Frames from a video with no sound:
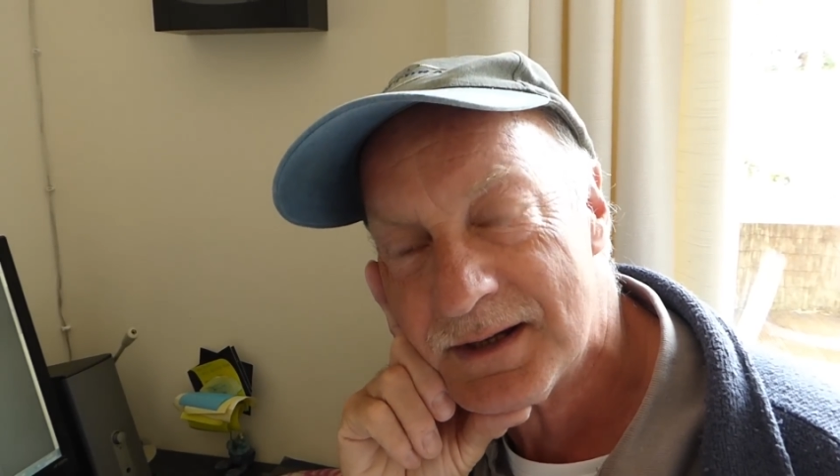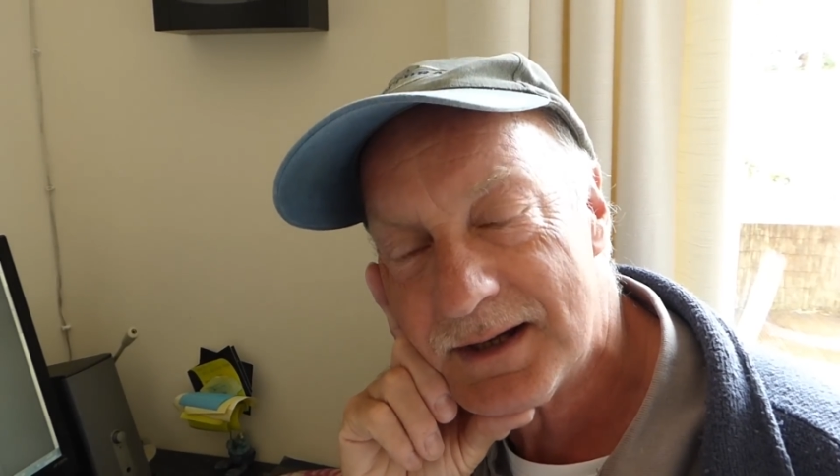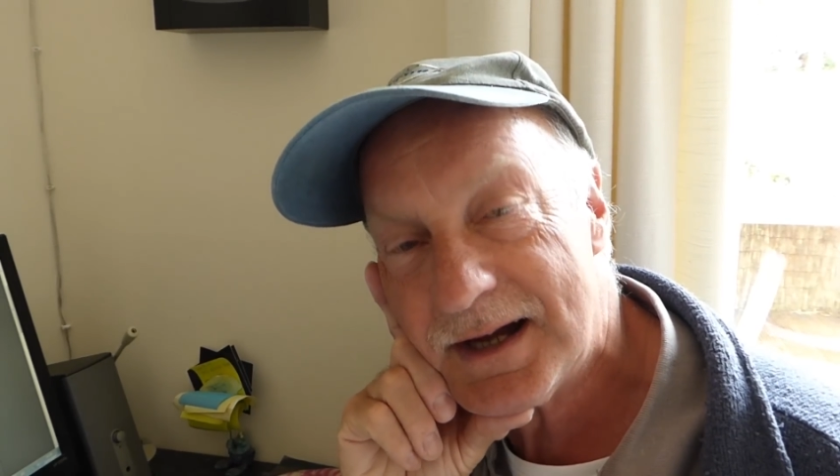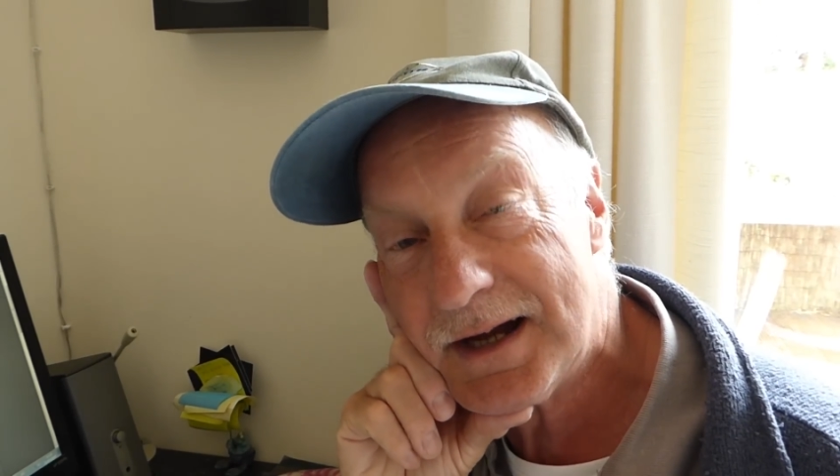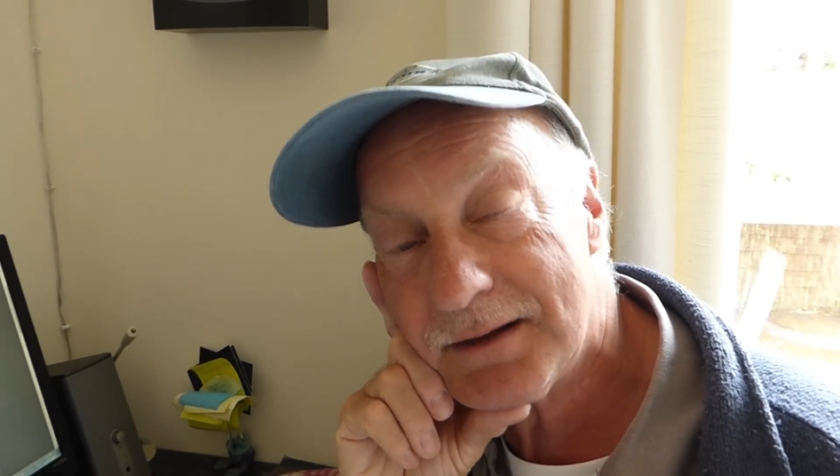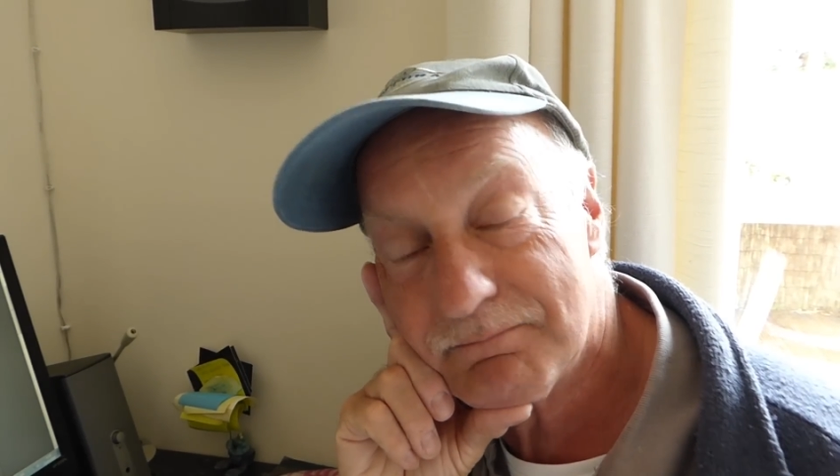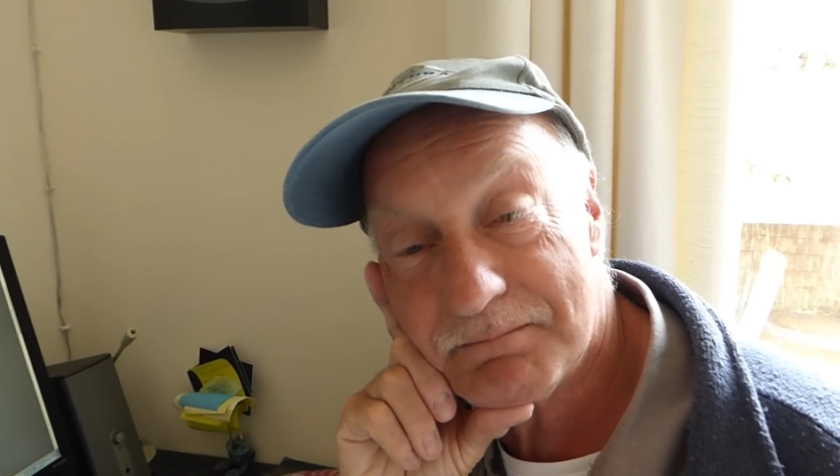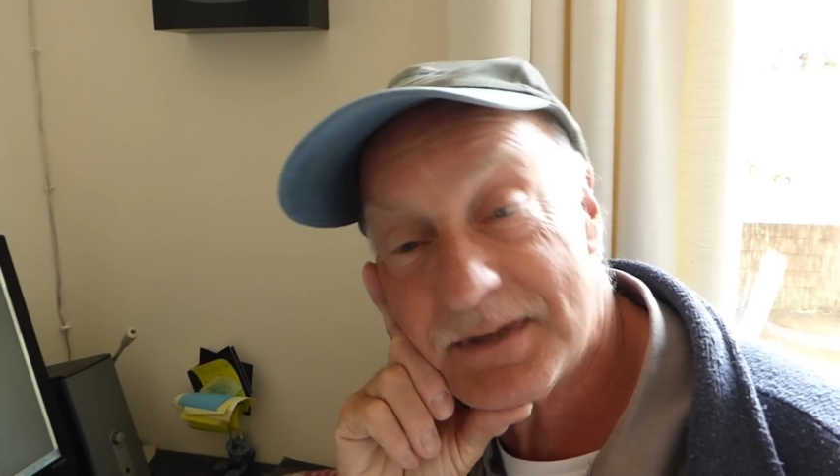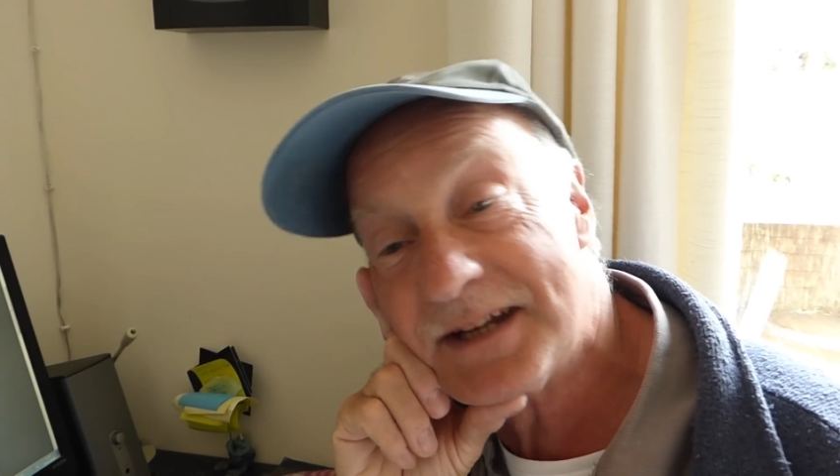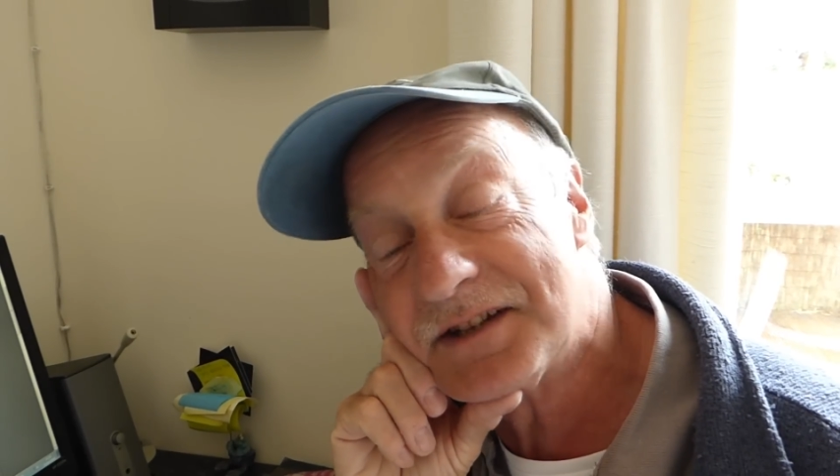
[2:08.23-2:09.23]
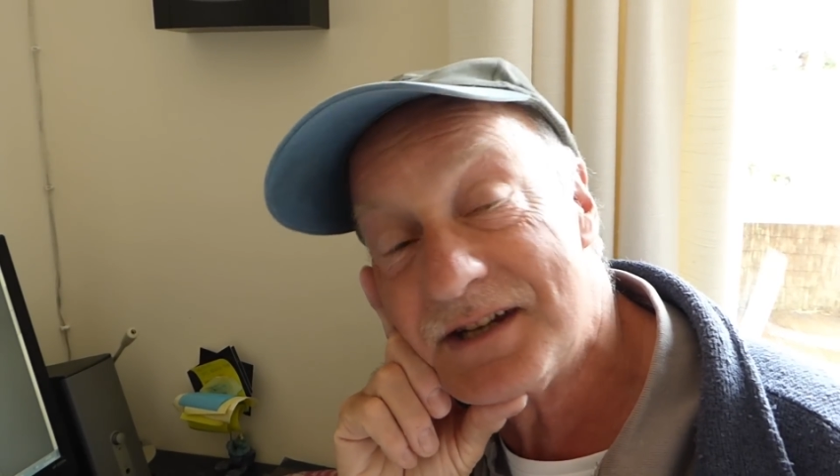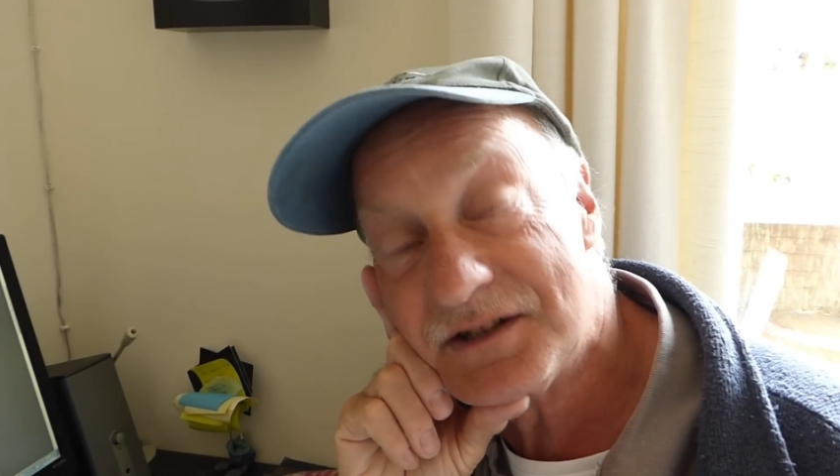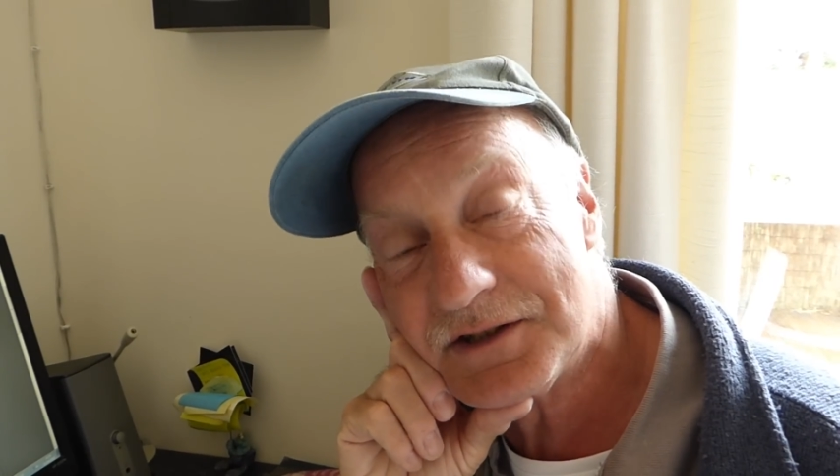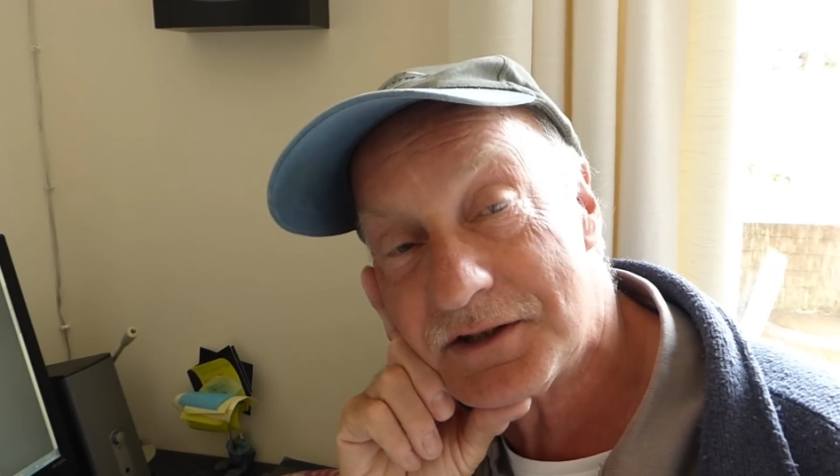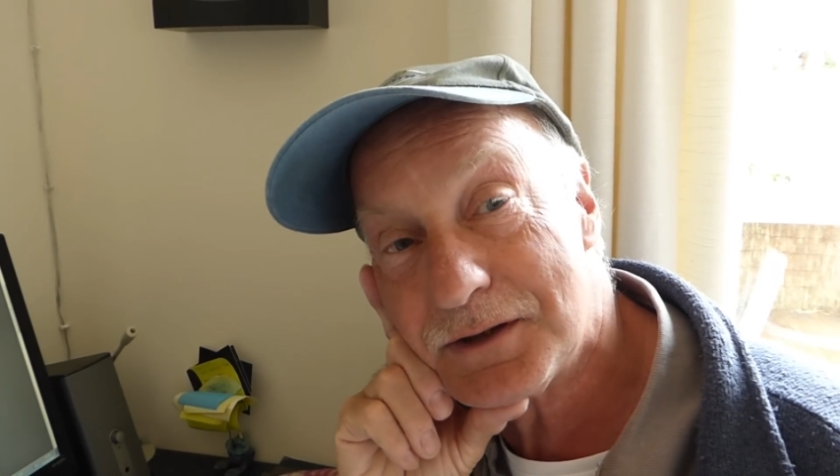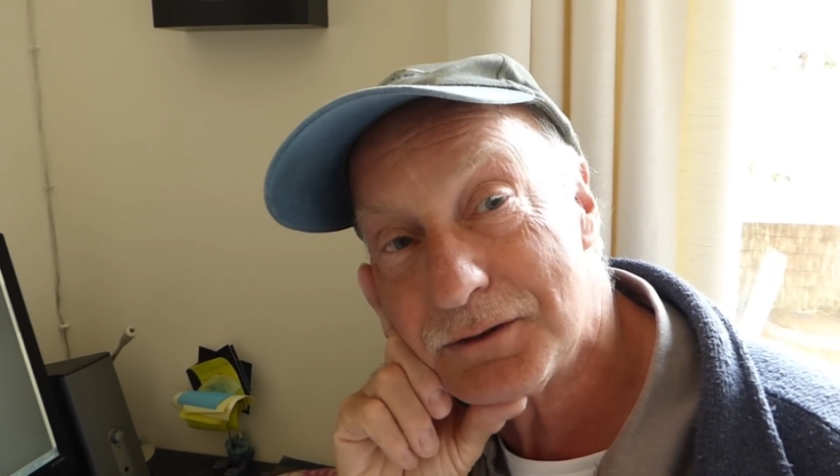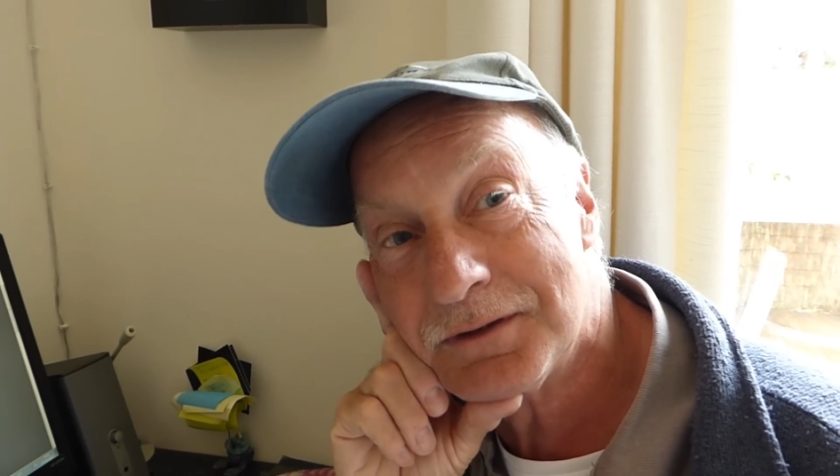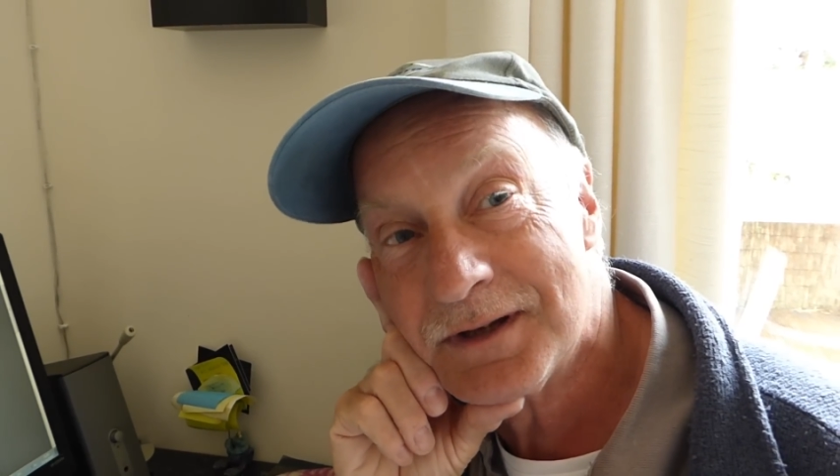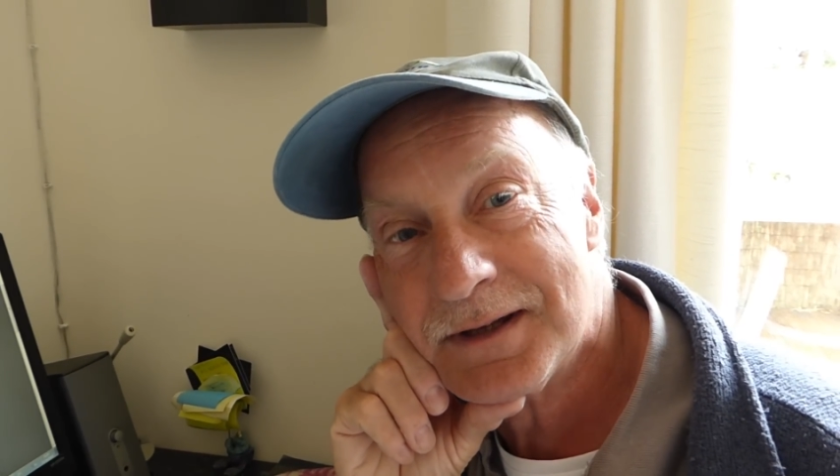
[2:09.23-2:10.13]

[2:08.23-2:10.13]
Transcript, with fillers: Uh, it's easy to do.